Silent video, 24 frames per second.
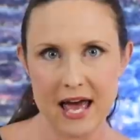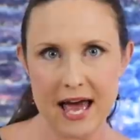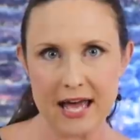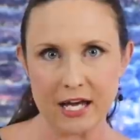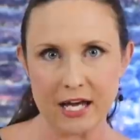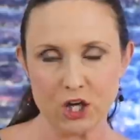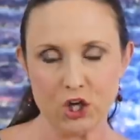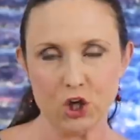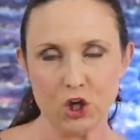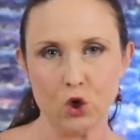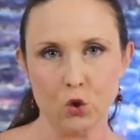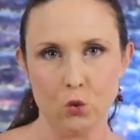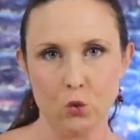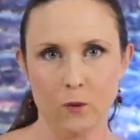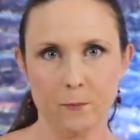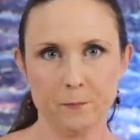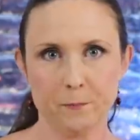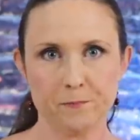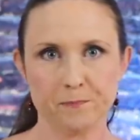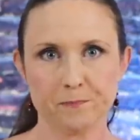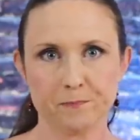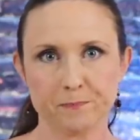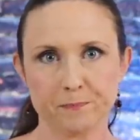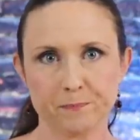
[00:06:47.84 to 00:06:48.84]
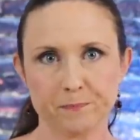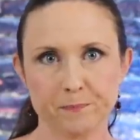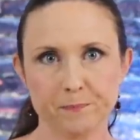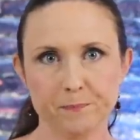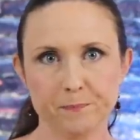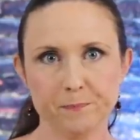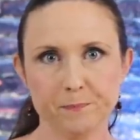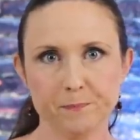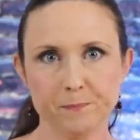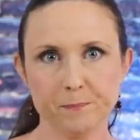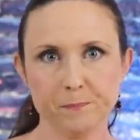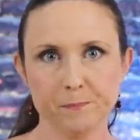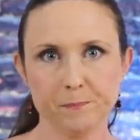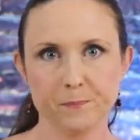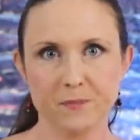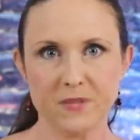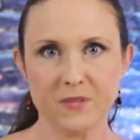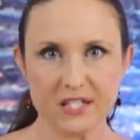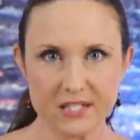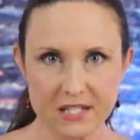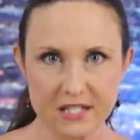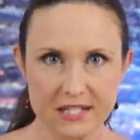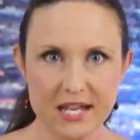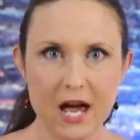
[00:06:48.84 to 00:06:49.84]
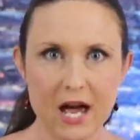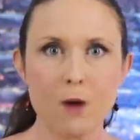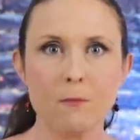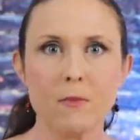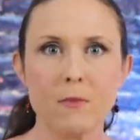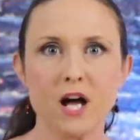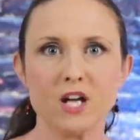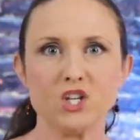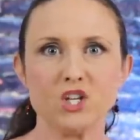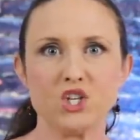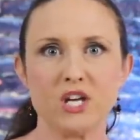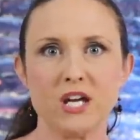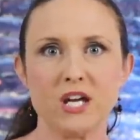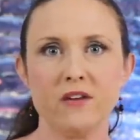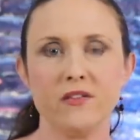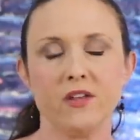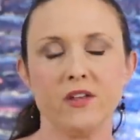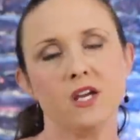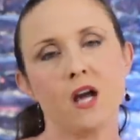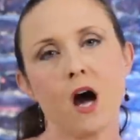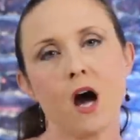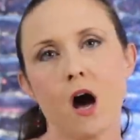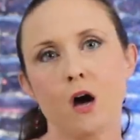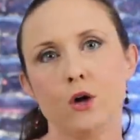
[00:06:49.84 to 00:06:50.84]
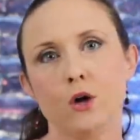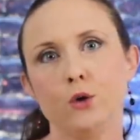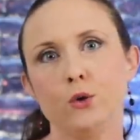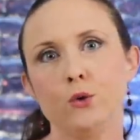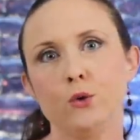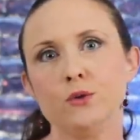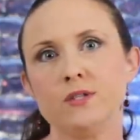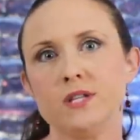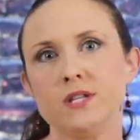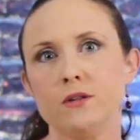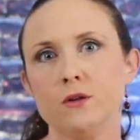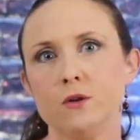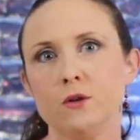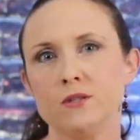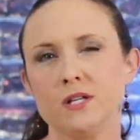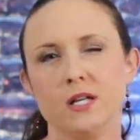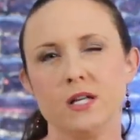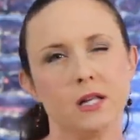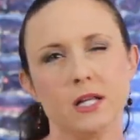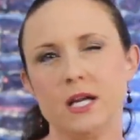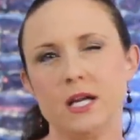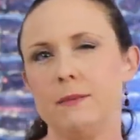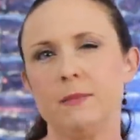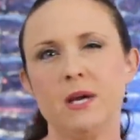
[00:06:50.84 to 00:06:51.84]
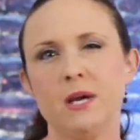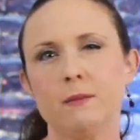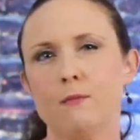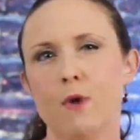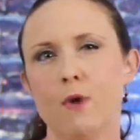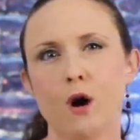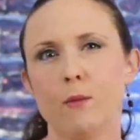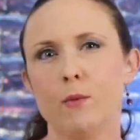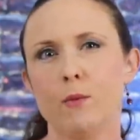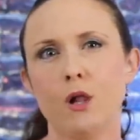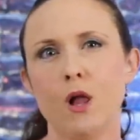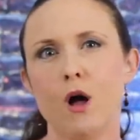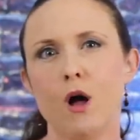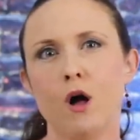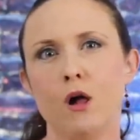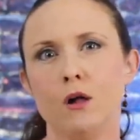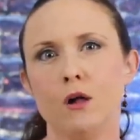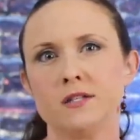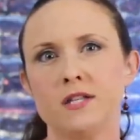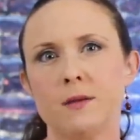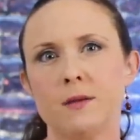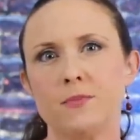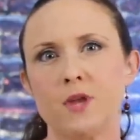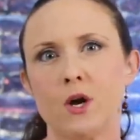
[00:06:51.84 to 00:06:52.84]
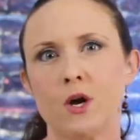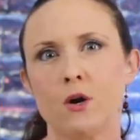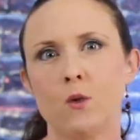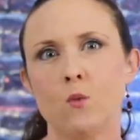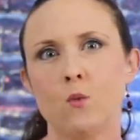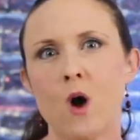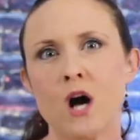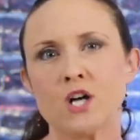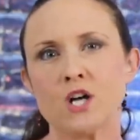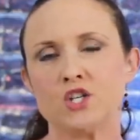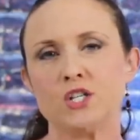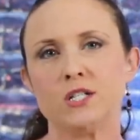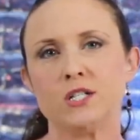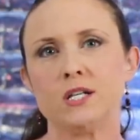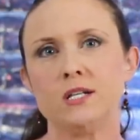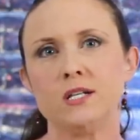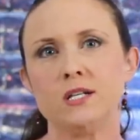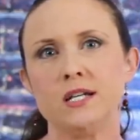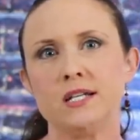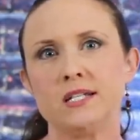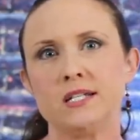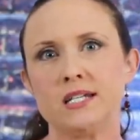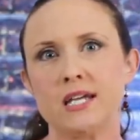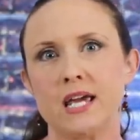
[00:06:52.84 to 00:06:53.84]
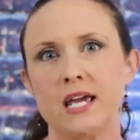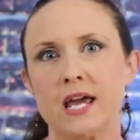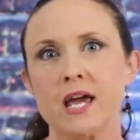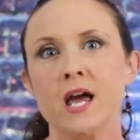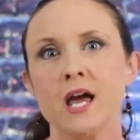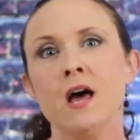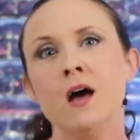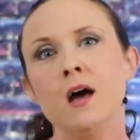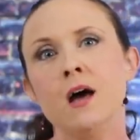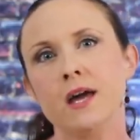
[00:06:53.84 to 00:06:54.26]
at you. This is how much he and the yahoos in those gleaming marble halls up there in Washington, D.C.